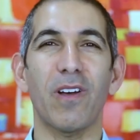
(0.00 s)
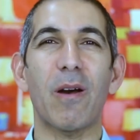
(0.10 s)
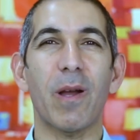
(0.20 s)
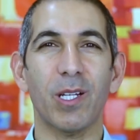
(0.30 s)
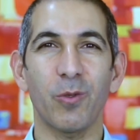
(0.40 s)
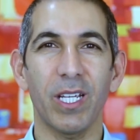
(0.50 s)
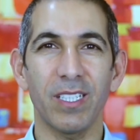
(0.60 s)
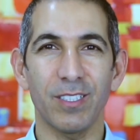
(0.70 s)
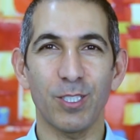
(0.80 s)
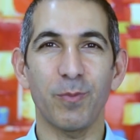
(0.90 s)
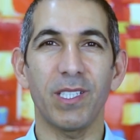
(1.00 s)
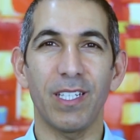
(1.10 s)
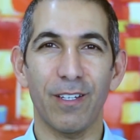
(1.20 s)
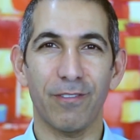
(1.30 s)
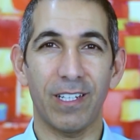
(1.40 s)
how I created this
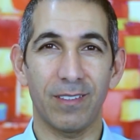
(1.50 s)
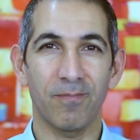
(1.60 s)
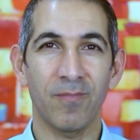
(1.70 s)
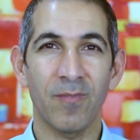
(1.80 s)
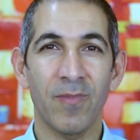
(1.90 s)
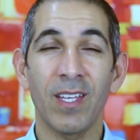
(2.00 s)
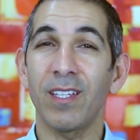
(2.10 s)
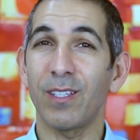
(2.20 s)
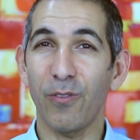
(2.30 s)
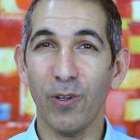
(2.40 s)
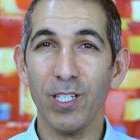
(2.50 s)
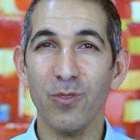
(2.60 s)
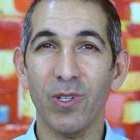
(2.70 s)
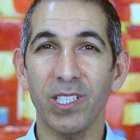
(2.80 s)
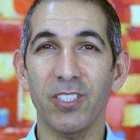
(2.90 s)
PDF file. The first
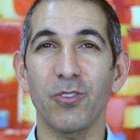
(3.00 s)
one is